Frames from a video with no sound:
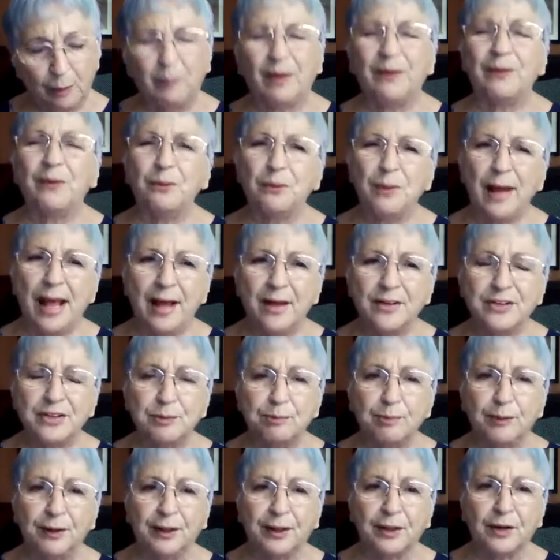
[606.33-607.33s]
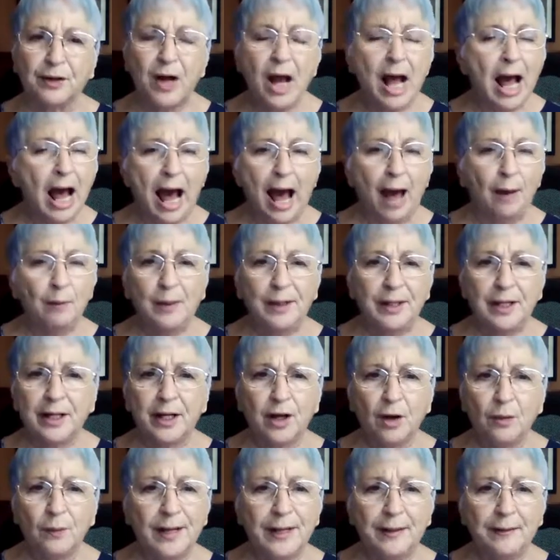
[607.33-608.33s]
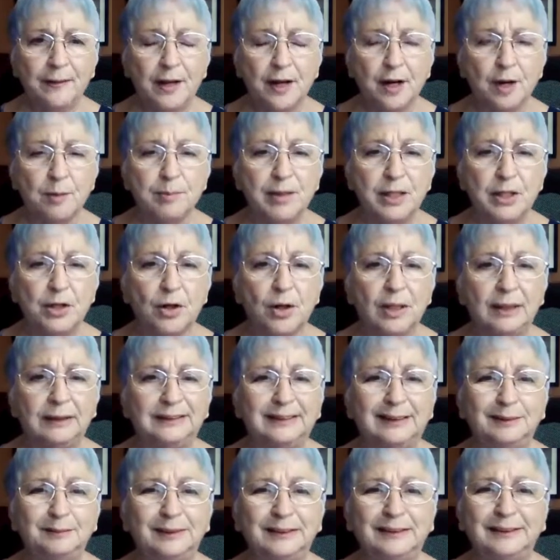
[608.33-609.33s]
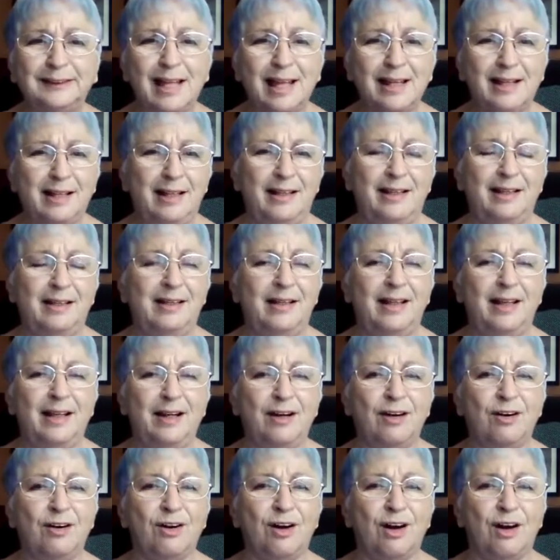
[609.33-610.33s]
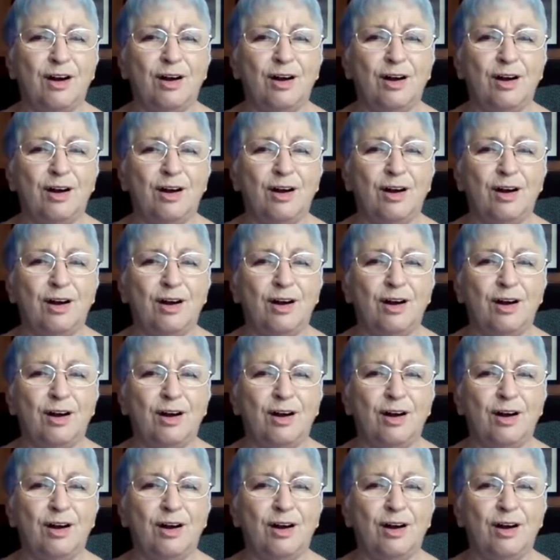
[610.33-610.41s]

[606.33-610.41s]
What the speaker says: Well, the rail splitter, I wouldn't go in there because it was like in their